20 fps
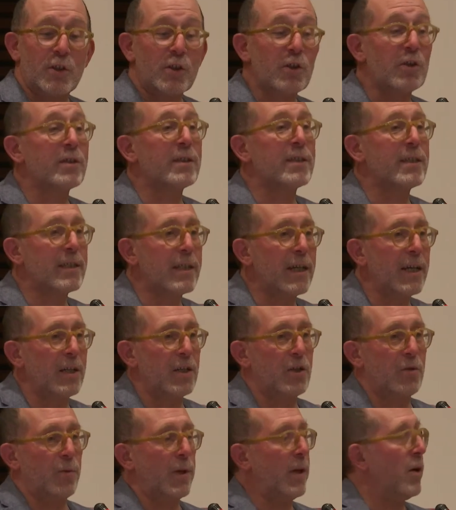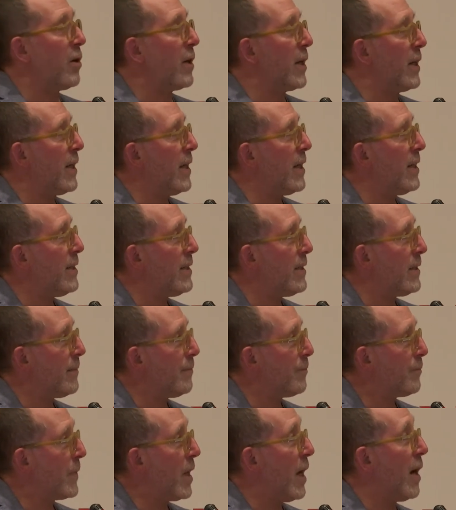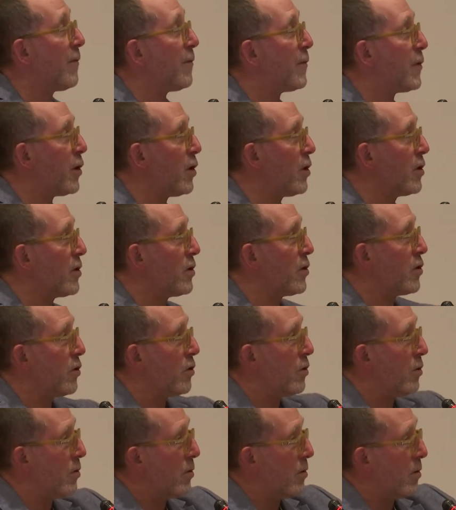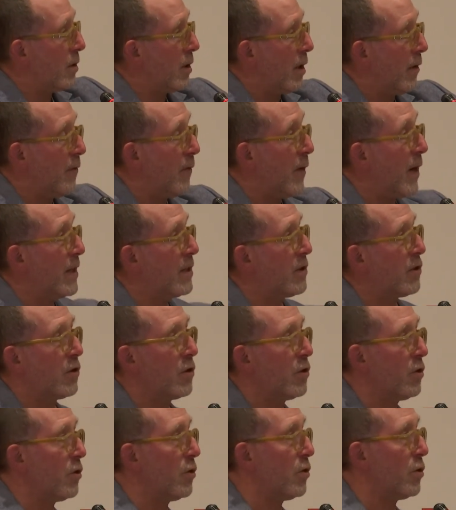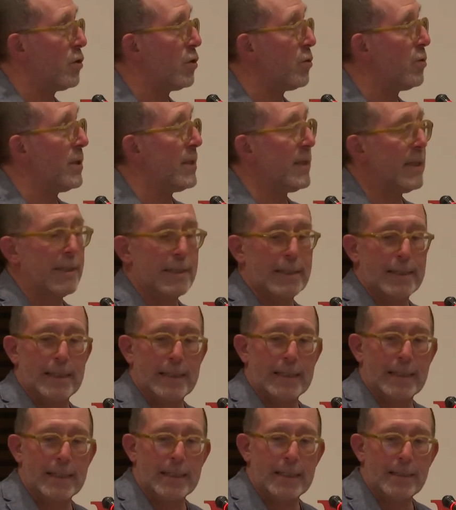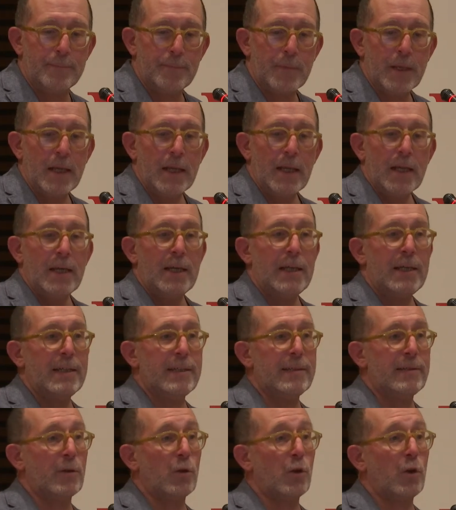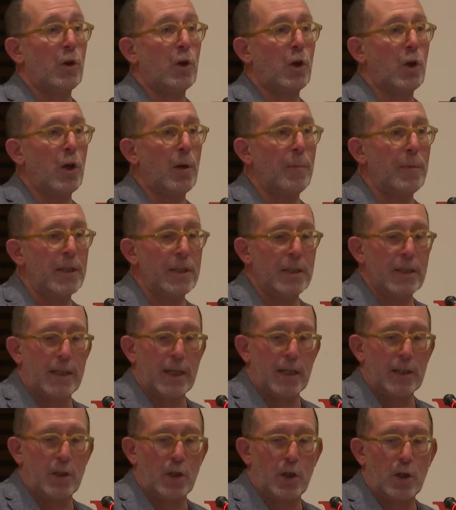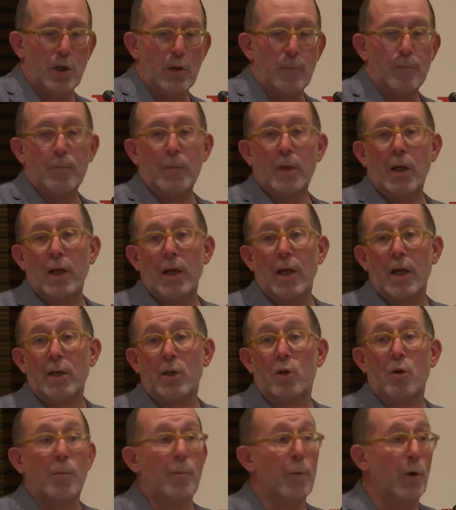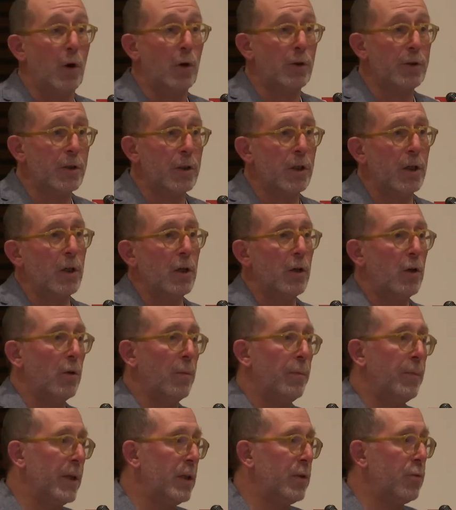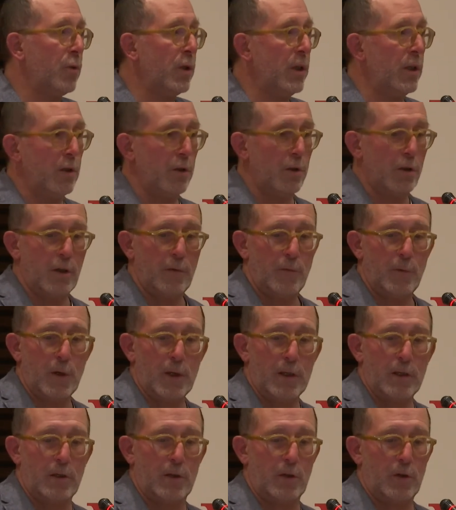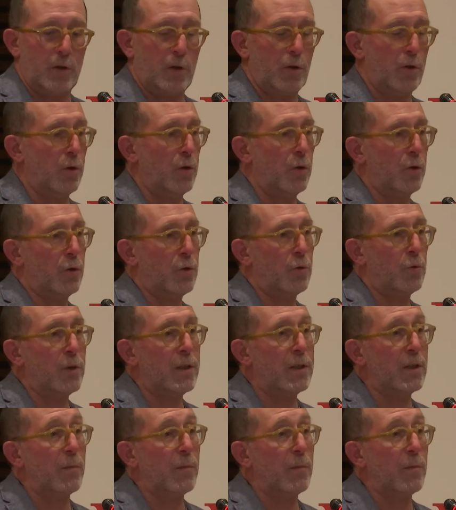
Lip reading: organized after the define the touristicity key is the club indicator, like a board between different tourism offices,